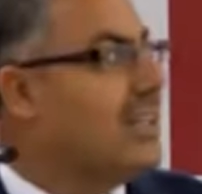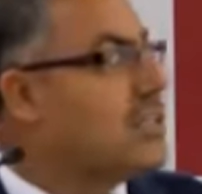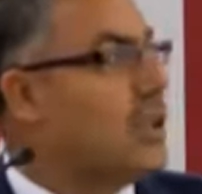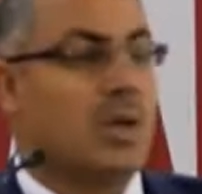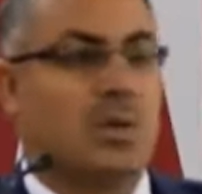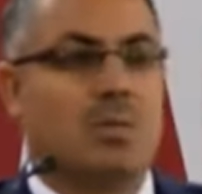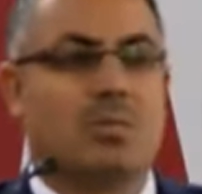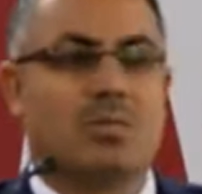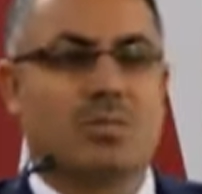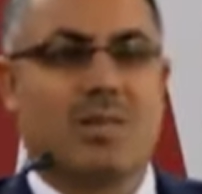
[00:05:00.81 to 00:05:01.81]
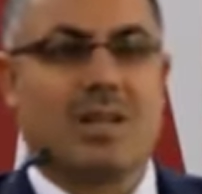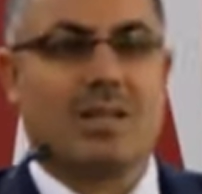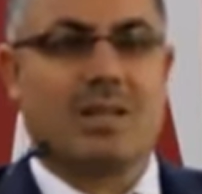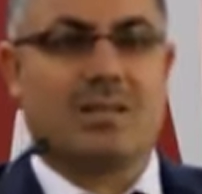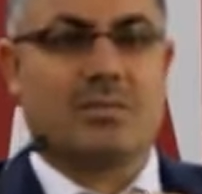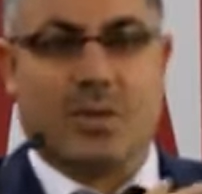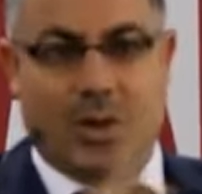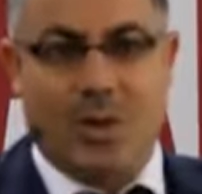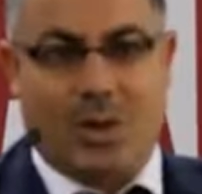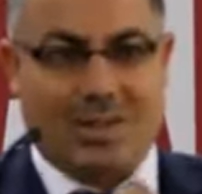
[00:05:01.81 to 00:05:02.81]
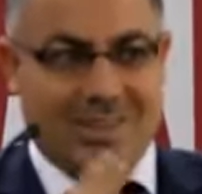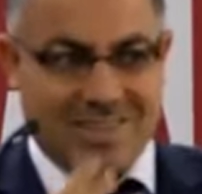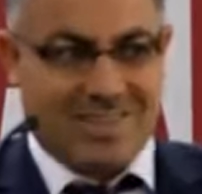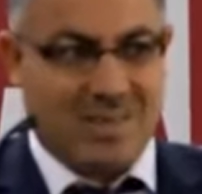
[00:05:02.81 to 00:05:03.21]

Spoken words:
So for all